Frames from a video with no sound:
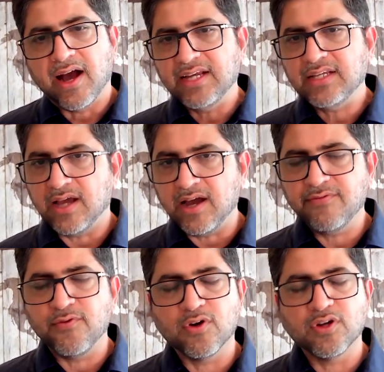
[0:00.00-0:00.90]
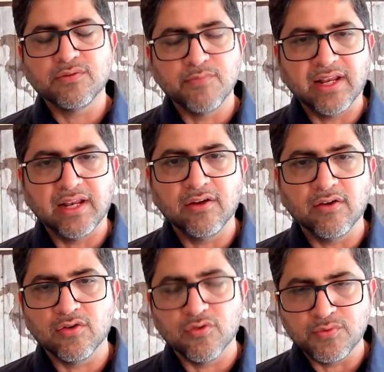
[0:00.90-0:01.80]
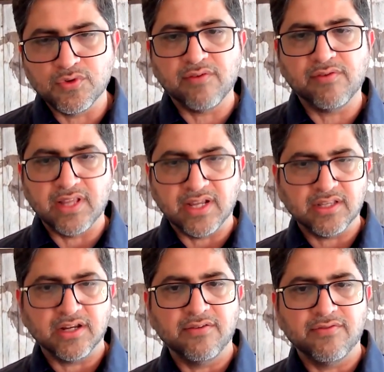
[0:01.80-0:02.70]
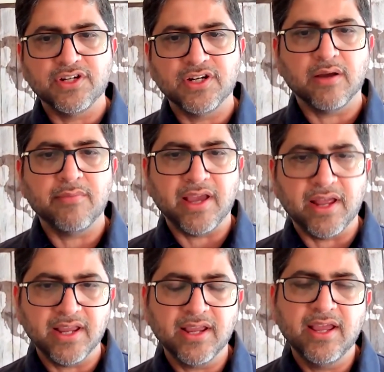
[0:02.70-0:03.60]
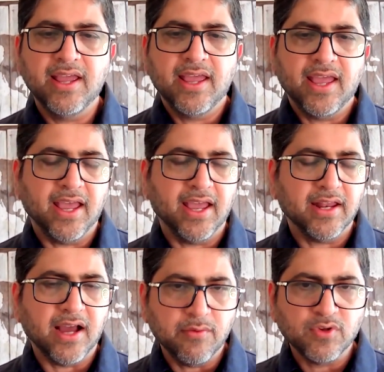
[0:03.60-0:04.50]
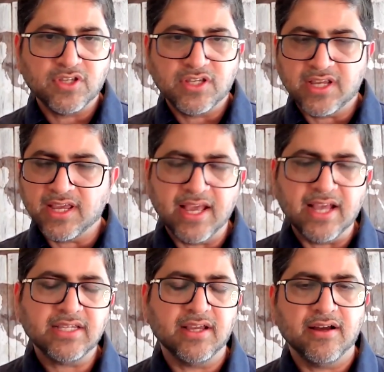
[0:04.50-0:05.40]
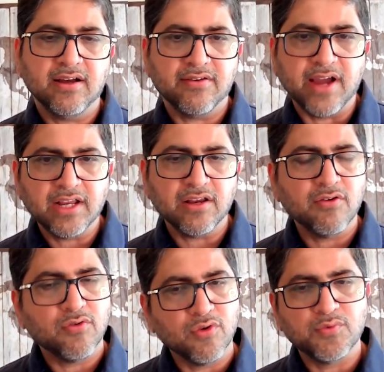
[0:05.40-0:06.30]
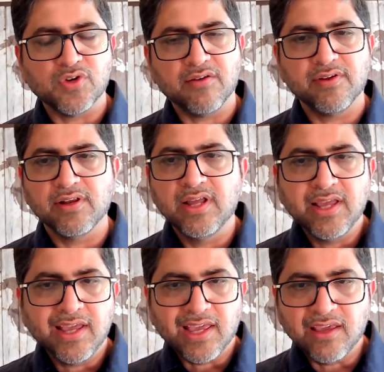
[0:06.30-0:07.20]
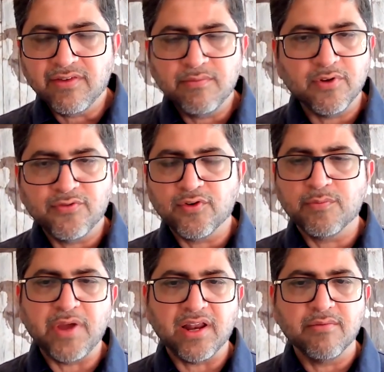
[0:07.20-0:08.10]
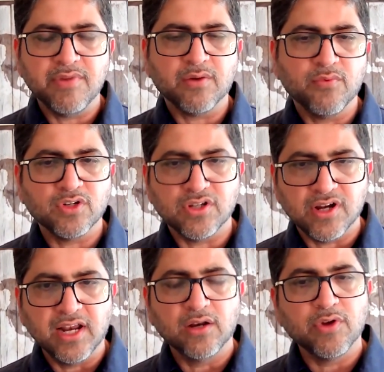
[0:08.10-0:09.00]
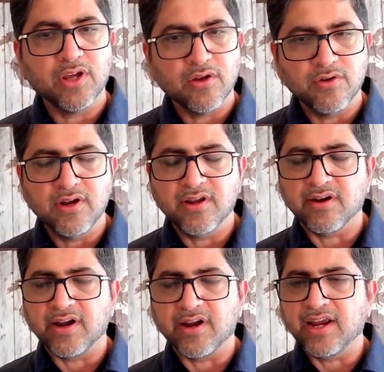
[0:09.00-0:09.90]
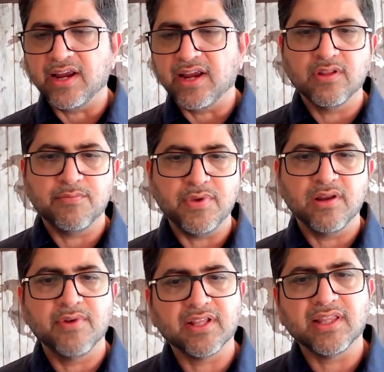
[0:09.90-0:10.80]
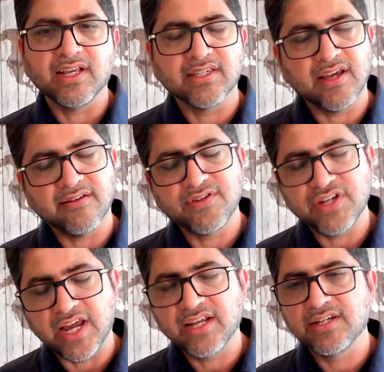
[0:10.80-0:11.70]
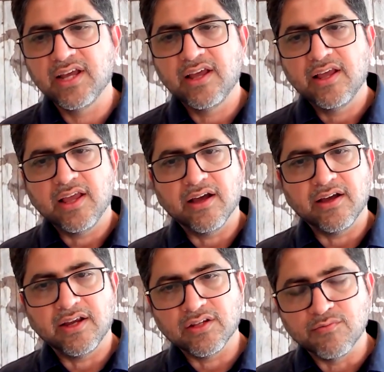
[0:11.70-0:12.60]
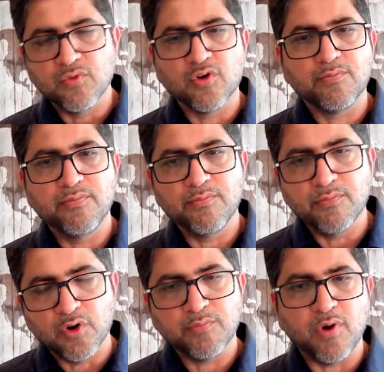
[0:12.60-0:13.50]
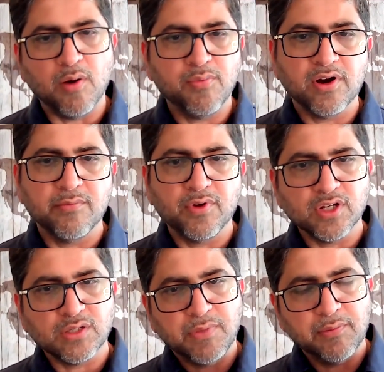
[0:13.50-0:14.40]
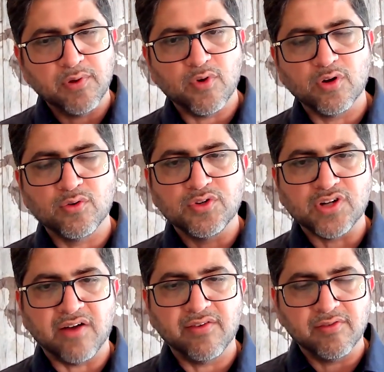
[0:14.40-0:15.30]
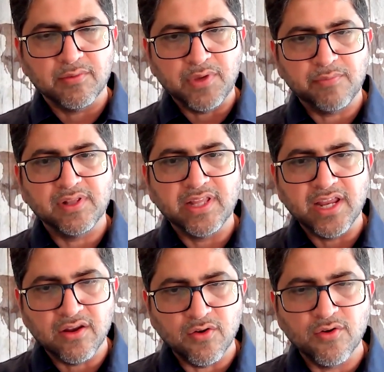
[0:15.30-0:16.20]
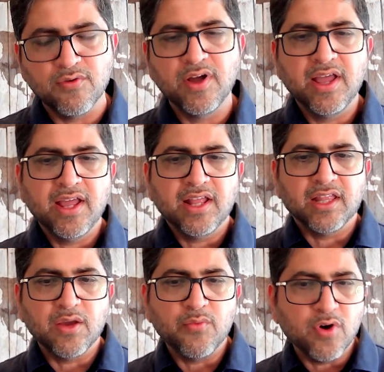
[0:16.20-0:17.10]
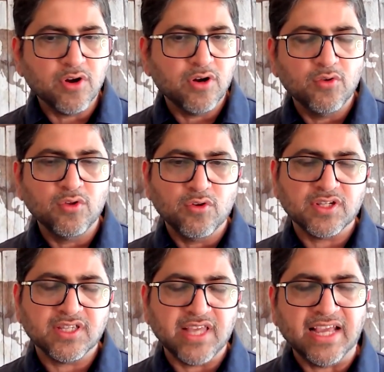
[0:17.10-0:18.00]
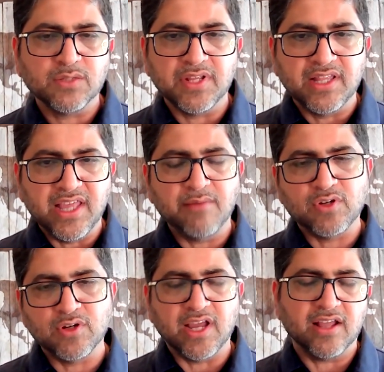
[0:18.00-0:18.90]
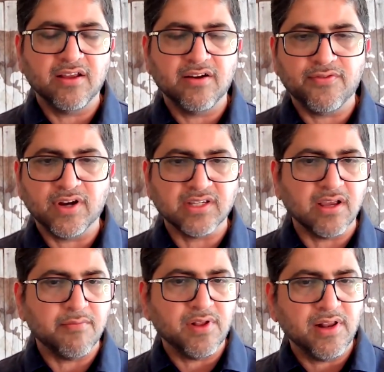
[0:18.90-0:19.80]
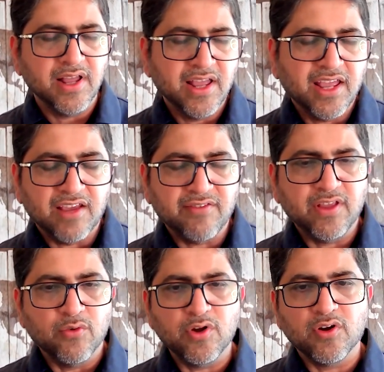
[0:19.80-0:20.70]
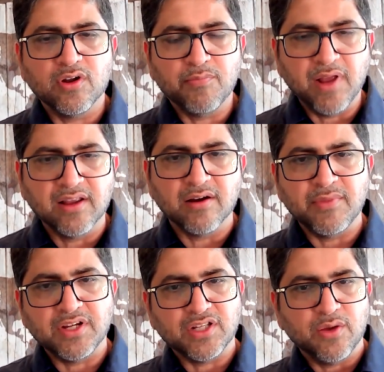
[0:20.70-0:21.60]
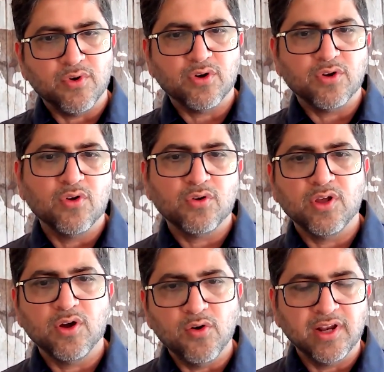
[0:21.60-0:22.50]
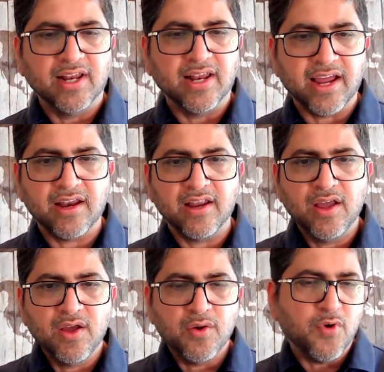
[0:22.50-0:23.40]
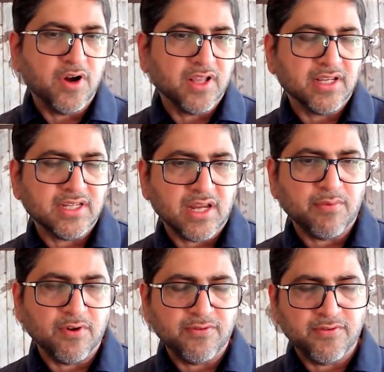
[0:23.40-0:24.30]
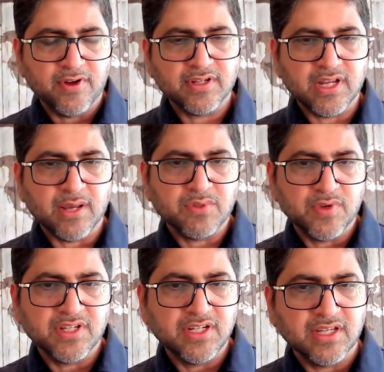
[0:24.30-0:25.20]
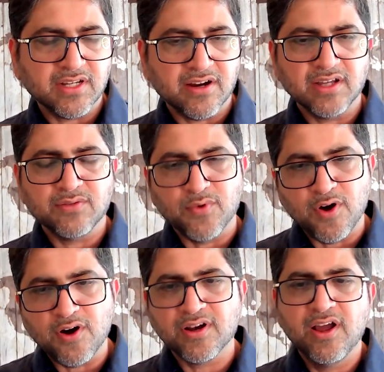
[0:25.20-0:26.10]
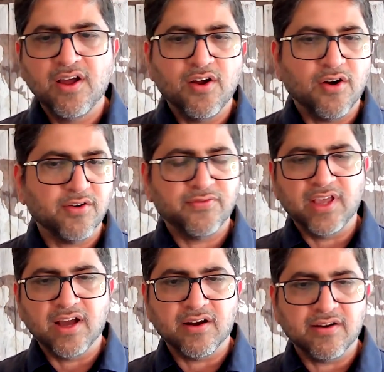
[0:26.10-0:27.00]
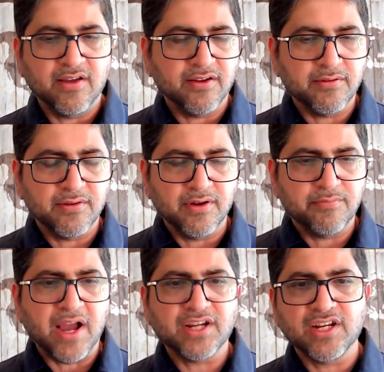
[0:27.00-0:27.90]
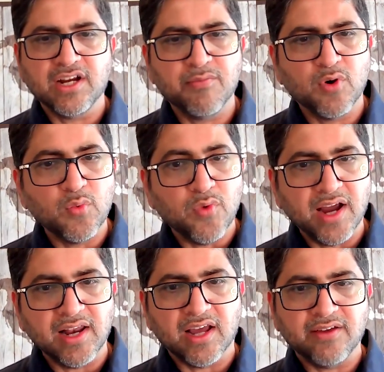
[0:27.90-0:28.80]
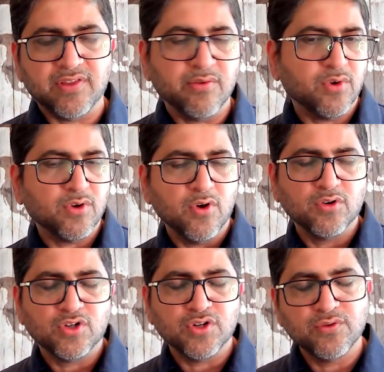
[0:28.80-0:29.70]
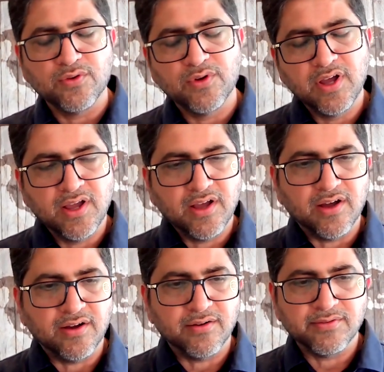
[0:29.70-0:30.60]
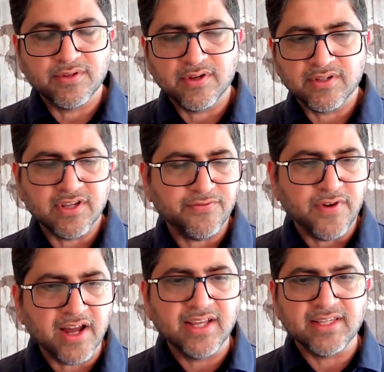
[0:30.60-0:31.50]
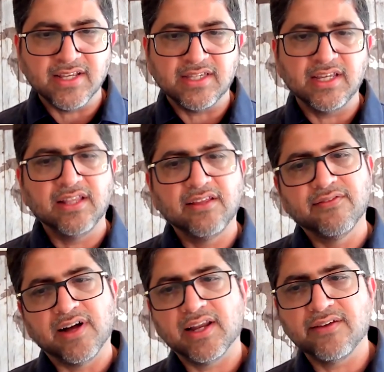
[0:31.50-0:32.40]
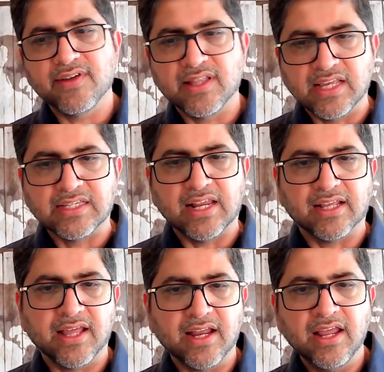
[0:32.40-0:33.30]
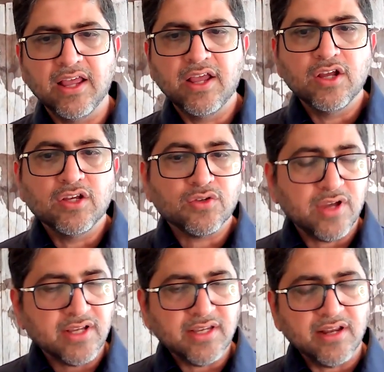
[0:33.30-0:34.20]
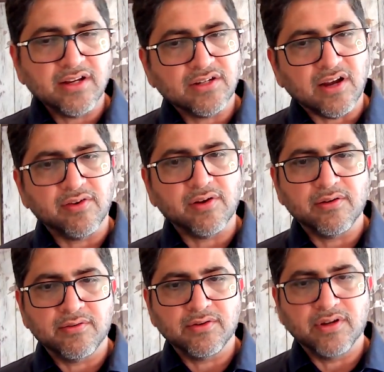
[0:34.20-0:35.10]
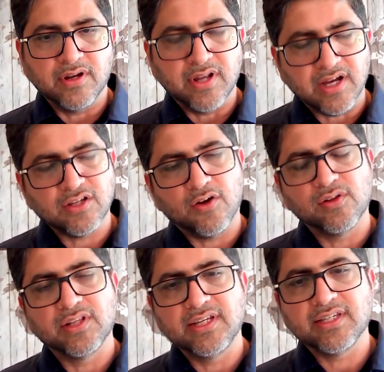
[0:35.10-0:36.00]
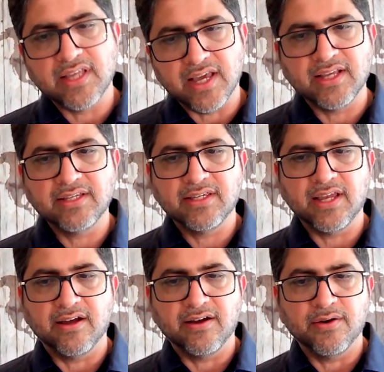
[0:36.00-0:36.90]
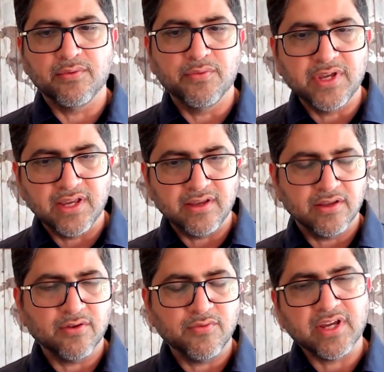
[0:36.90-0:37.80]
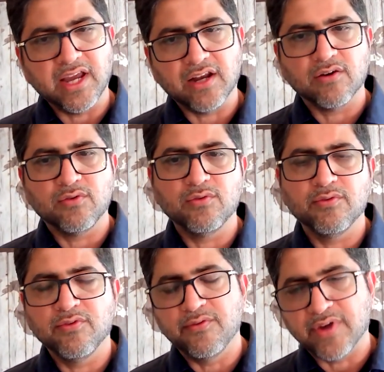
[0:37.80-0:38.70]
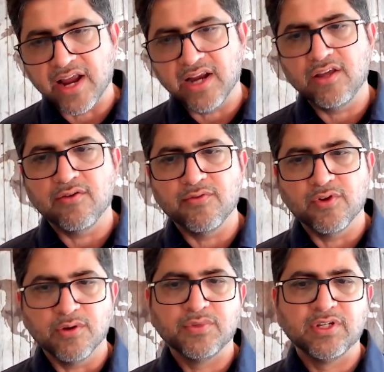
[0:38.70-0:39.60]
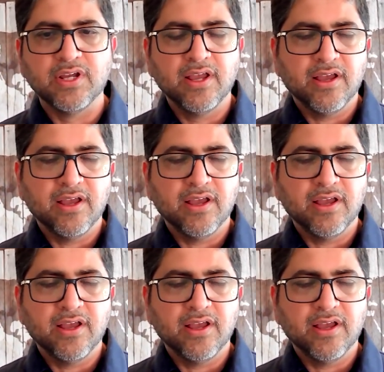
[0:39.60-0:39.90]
I focus mainly on group travel. That's the division I'm heading. And I would say, yes, right now, group travel, even before pandemic, was really doing good. Right after the pandemic, things have changed. It is more popular because people want to travel with people they know. They want to do those things with them together. For example, if they're going on a pilgrimage, they want to go to the Holy Land, walk in the steps where Jesus Christ walked. Or if they are passionate about wildlife, they want to go to safaris and see the wildlife and things like that. So yes, Indus Travel does all these things. We cater to a variety of groups.